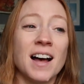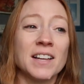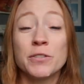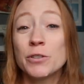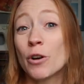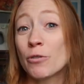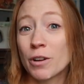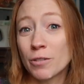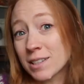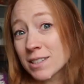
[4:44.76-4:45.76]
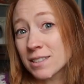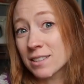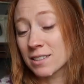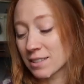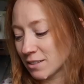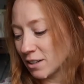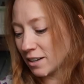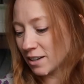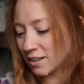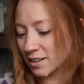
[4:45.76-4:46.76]
If you don't know this uh,
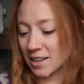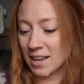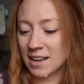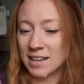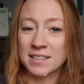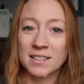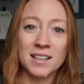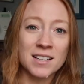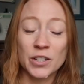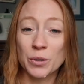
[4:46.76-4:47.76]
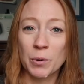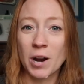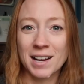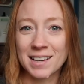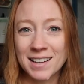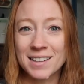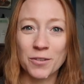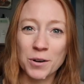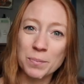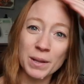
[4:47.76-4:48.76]
and you're pregnant
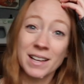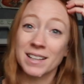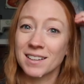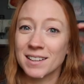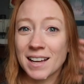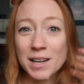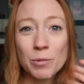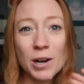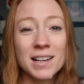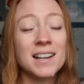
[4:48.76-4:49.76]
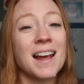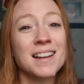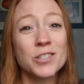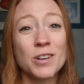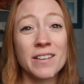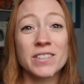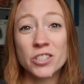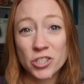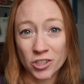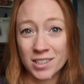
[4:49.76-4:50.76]
or planning on getting pregnant and you have
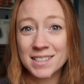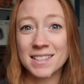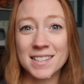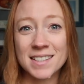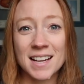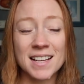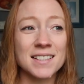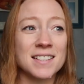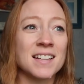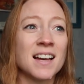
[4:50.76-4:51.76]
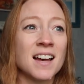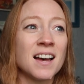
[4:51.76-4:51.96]
insurance in the States,